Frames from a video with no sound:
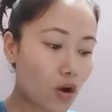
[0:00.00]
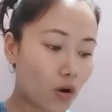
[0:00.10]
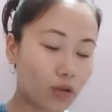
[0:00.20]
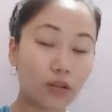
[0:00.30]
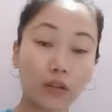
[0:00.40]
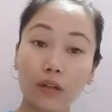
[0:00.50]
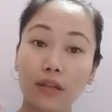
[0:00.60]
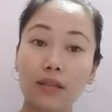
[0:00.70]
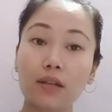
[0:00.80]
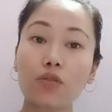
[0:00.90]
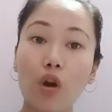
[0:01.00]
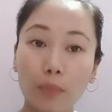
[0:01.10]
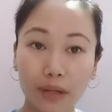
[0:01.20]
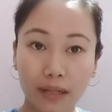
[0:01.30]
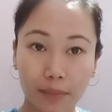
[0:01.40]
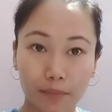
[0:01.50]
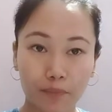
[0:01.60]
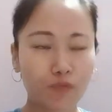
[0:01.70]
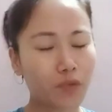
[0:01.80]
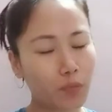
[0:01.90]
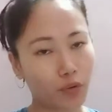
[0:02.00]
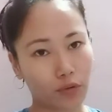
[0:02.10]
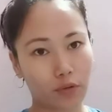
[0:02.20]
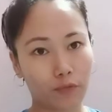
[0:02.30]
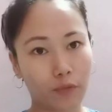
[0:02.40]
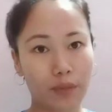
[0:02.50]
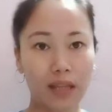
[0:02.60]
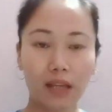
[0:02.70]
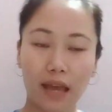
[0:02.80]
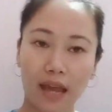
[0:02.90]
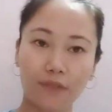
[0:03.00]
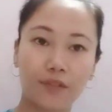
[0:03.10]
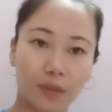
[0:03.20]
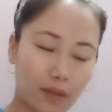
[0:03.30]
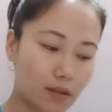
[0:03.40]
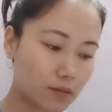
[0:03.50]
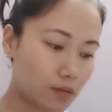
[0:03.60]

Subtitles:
Author is a common name for both, for male and female.